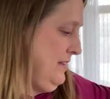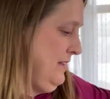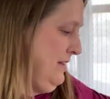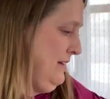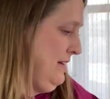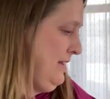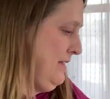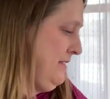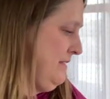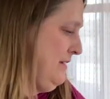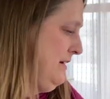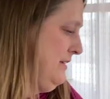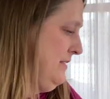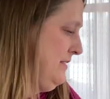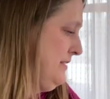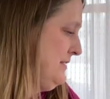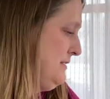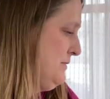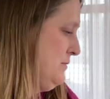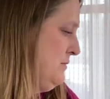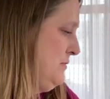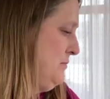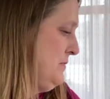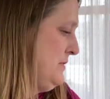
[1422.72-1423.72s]
And I thought
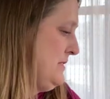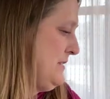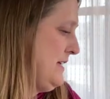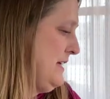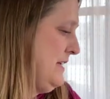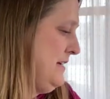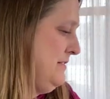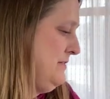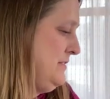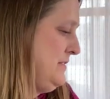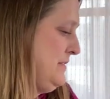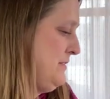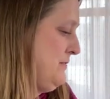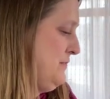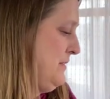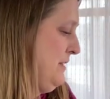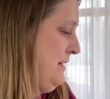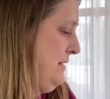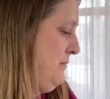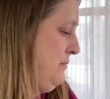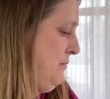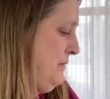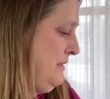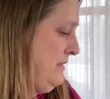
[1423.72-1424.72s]
this one was kind of
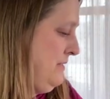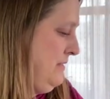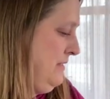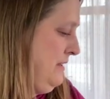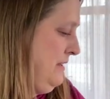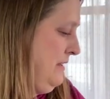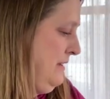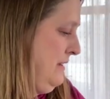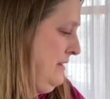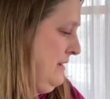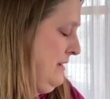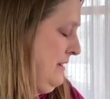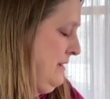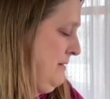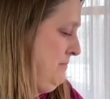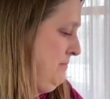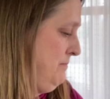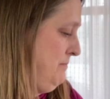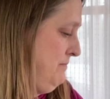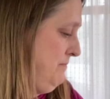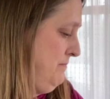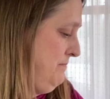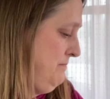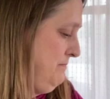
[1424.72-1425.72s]
different with the
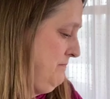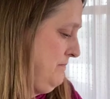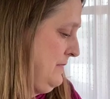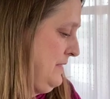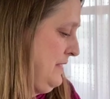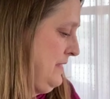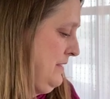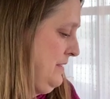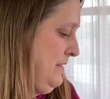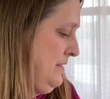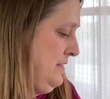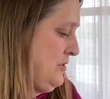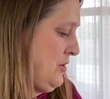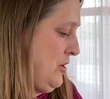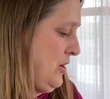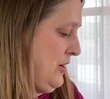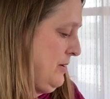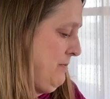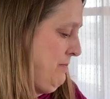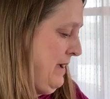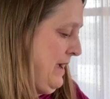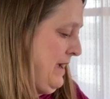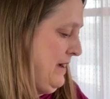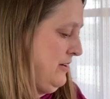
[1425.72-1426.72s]

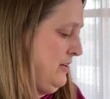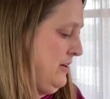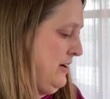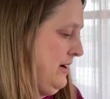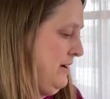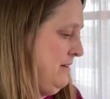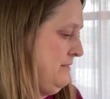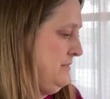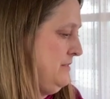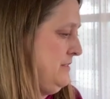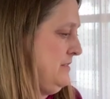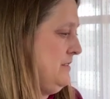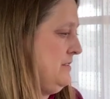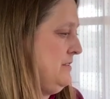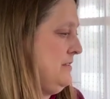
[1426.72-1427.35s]
dark background.